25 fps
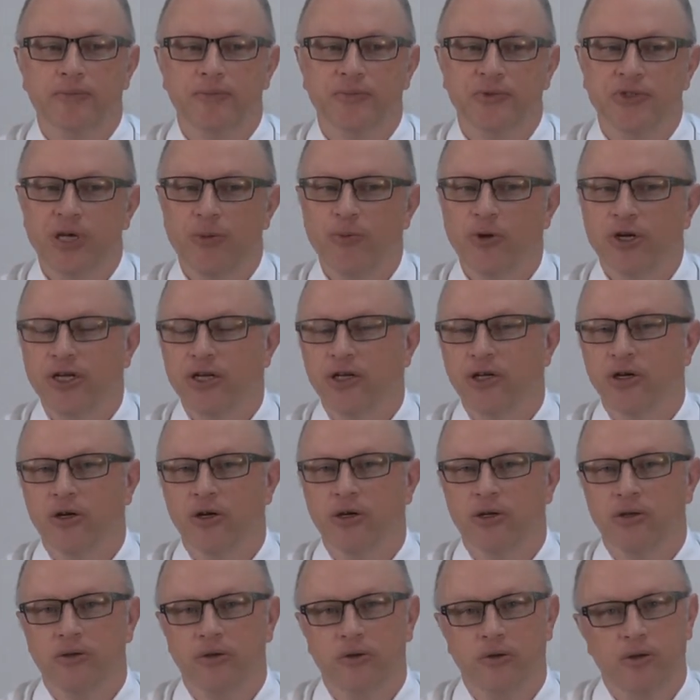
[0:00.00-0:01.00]
someone in
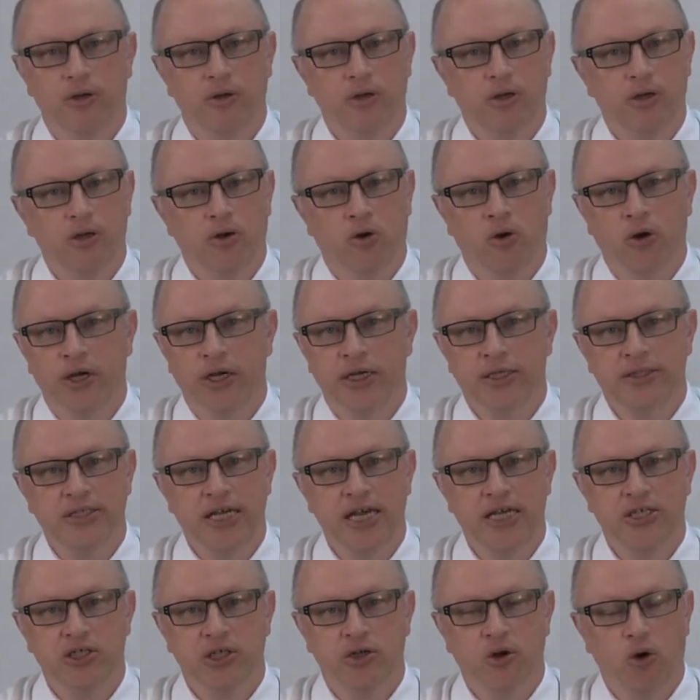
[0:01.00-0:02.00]
your
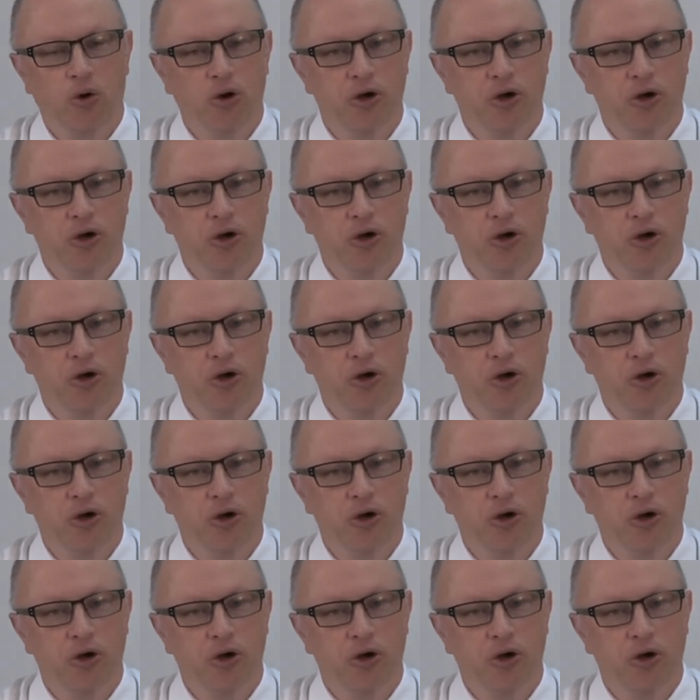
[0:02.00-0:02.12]
organization